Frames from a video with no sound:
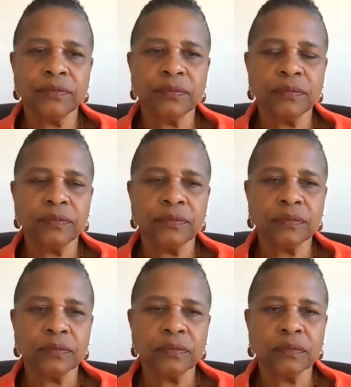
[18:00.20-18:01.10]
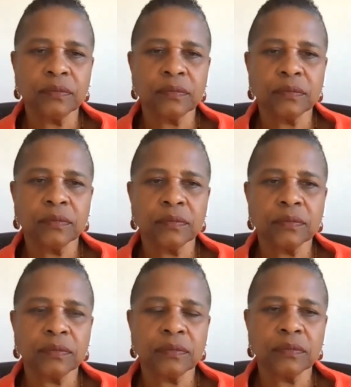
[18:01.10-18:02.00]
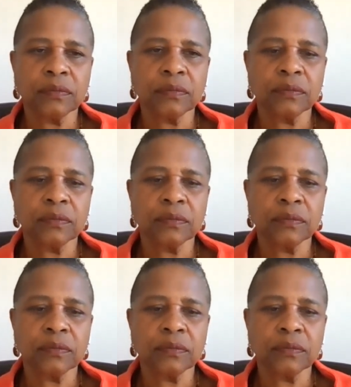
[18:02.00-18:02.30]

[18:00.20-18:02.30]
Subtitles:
(silence)